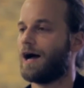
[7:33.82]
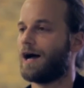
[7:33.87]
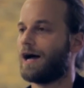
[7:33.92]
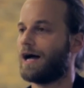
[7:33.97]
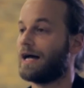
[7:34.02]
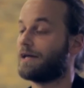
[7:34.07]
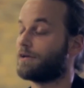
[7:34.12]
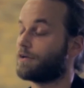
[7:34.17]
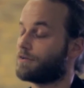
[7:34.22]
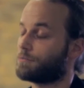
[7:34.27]

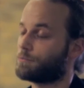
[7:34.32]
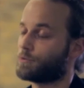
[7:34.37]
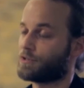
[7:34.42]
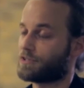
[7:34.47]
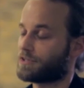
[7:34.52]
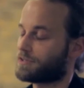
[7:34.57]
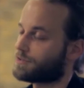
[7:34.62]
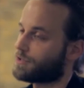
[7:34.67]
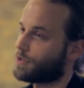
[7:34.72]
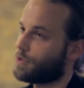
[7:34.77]
and other
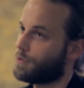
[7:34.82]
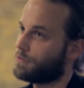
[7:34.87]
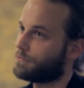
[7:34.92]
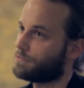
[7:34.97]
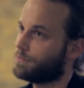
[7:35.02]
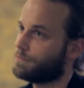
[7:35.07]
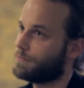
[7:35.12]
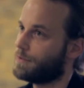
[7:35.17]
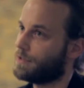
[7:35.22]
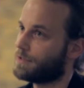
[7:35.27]
projects can go
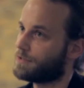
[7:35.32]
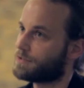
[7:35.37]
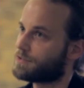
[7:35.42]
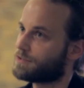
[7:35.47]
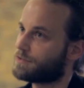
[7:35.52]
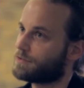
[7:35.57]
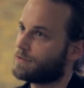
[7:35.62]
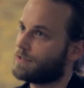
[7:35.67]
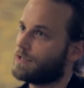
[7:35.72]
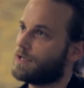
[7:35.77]
on for
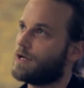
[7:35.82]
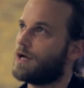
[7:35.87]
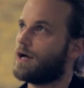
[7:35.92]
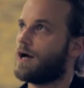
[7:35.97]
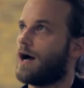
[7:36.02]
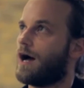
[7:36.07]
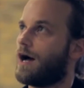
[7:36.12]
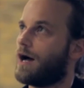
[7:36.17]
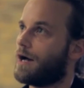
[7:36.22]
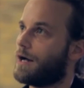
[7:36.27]
months.
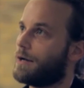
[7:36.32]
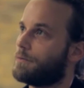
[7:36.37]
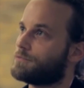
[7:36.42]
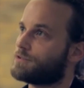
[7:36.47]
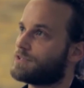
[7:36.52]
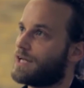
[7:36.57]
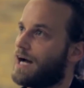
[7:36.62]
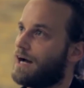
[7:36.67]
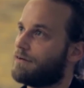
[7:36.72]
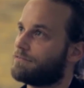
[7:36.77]

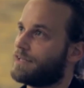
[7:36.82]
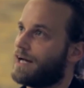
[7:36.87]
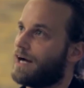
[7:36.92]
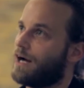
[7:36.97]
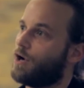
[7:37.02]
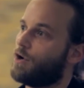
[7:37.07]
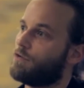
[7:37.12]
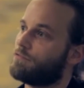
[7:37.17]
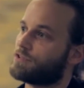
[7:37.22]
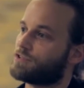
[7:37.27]
So have
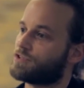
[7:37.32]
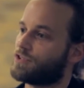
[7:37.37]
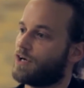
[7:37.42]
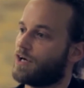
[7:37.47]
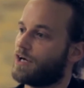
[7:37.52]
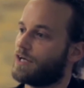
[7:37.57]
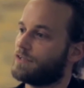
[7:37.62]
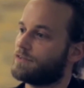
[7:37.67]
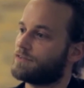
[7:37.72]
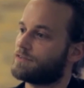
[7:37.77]
that
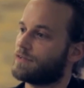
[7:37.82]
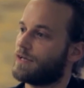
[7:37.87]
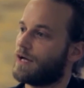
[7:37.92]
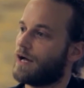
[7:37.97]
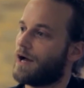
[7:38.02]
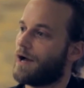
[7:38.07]
oversight,